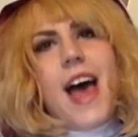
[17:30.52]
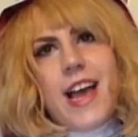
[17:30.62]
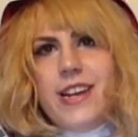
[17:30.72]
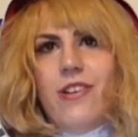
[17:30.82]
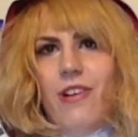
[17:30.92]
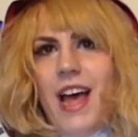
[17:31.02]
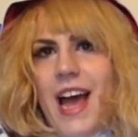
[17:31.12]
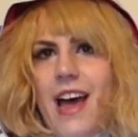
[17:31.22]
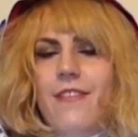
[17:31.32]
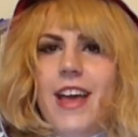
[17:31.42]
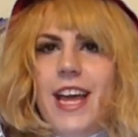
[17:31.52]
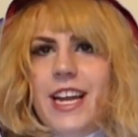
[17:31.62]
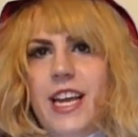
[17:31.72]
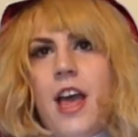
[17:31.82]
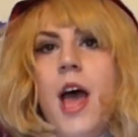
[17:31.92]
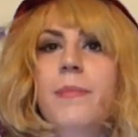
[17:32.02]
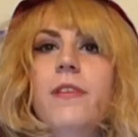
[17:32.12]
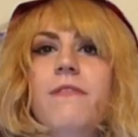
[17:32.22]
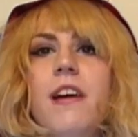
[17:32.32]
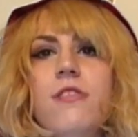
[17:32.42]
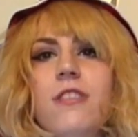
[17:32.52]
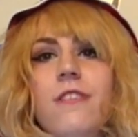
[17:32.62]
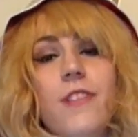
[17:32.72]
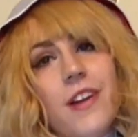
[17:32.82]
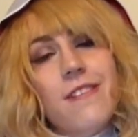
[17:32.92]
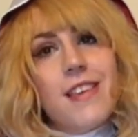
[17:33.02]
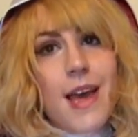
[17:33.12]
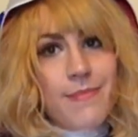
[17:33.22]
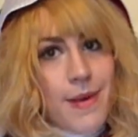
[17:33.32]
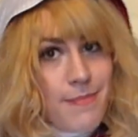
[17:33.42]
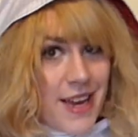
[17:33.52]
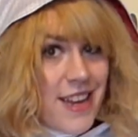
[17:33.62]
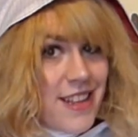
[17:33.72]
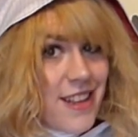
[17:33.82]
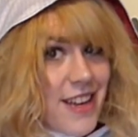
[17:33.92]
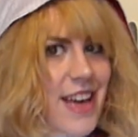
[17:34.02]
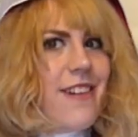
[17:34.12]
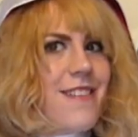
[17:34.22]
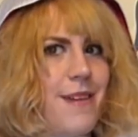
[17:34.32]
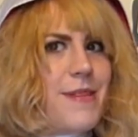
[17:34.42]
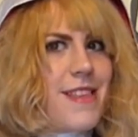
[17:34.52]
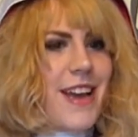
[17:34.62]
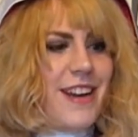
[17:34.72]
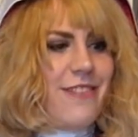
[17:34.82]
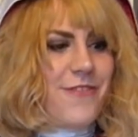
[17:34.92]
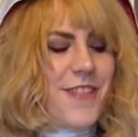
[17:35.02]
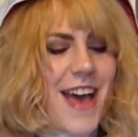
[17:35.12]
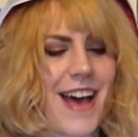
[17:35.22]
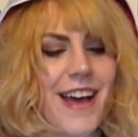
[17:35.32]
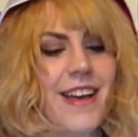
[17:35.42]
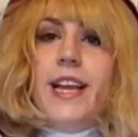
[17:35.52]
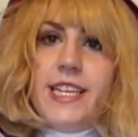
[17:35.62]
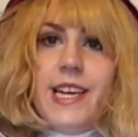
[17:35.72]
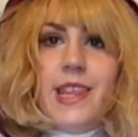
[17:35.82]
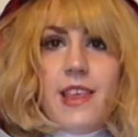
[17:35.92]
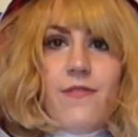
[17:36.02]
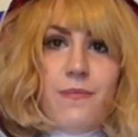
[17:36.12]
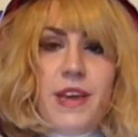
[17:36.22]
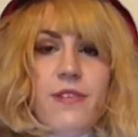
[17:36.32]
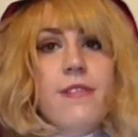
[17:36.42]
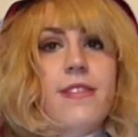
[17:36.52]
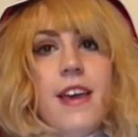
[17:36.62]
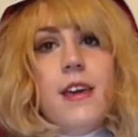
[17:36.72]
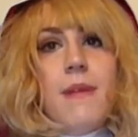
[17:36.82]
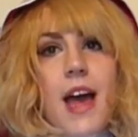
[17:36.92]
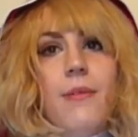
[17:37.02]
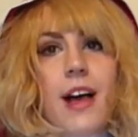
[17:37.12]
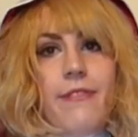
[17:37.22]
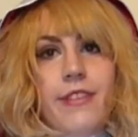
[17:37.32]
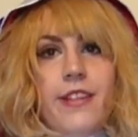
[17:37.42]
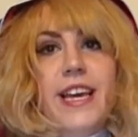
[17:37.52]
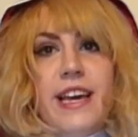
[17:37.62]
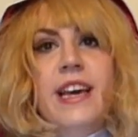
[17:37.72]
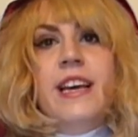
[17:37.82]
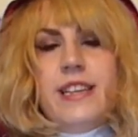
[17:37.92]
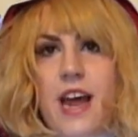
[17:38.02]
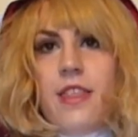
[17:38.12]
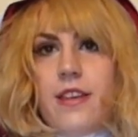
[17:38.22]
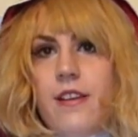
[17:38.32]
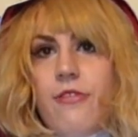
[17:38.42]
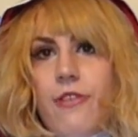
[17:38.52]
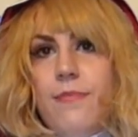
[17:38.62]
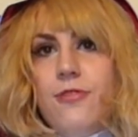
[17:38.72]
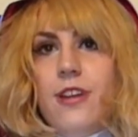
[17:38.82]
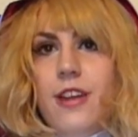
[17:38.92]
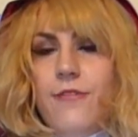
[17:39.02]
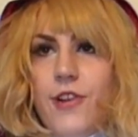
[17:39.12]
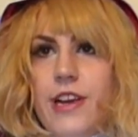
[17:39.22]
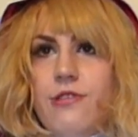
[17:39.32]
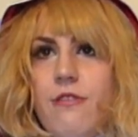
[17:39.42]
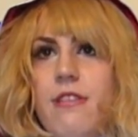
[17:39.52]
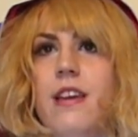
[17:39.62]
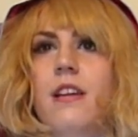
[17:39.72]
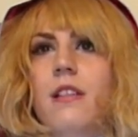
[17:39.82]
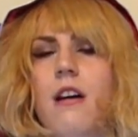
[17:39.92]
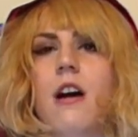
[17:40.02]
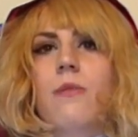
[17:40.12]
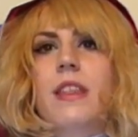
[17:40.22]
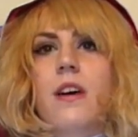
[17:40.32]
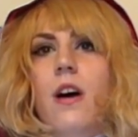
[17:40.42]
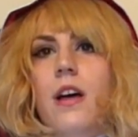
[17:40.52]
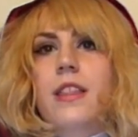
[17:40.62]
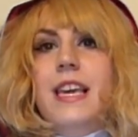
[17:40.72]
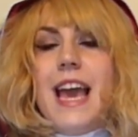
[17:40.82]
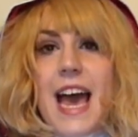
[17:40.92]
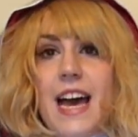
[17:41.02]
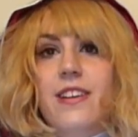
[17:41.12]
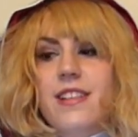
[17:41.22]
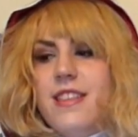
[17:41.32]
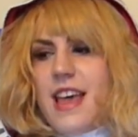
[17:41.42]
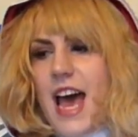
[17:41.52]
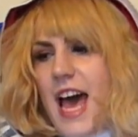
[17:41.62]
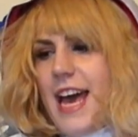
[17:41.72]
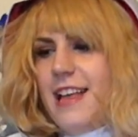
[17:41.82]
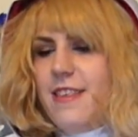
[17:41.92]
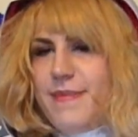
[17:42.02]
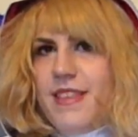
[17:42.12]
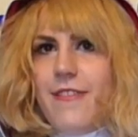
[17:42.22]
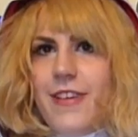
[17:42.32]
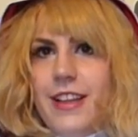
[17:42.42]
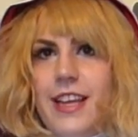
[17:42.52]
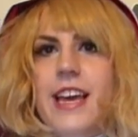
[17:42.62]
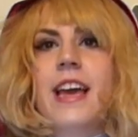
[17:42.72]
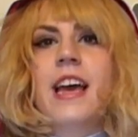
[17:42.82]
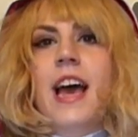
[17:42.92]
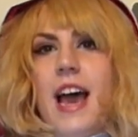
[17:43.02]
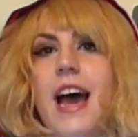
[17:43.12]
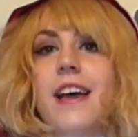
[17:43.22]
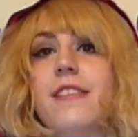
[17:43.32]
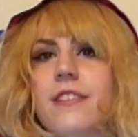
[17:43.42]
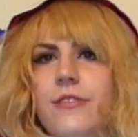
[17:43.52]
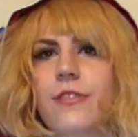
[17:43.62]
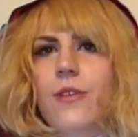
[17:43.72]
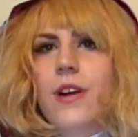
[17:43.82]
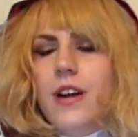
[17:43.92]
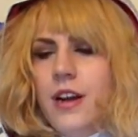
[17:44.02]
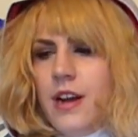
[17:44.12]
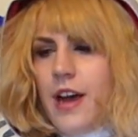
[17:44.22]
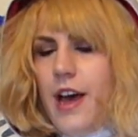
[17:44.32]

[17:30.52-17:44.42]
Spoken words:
I don't have any professional photos yet, but be on the lookout because I'm excited for that. I did get this from HerosTime. I will have the link down in the description if you're interested, along with all the add-ons that I specifically asked for,